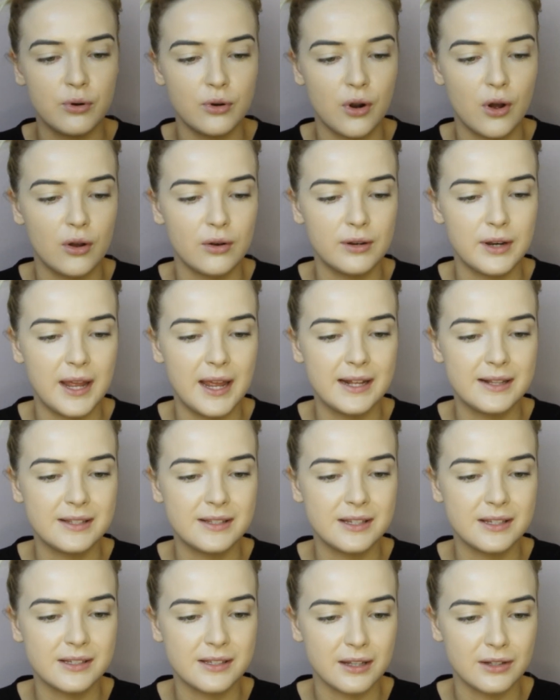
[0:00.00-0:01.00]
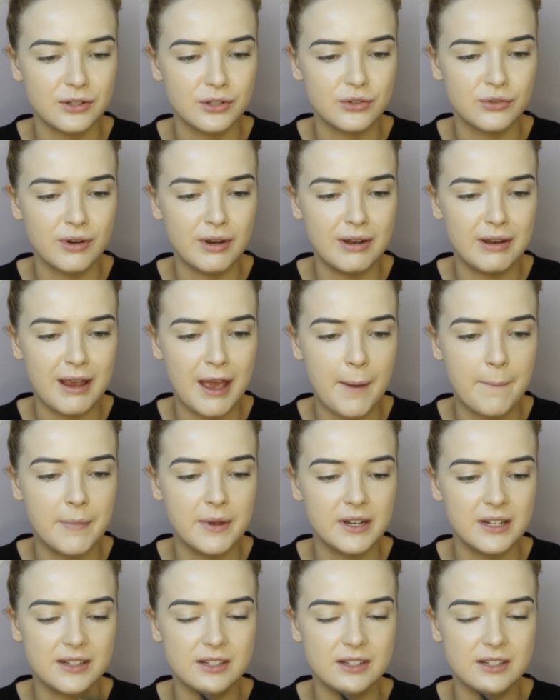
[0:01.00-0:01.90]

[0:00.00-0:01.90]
that I put on, it's the sunscreen, yeah,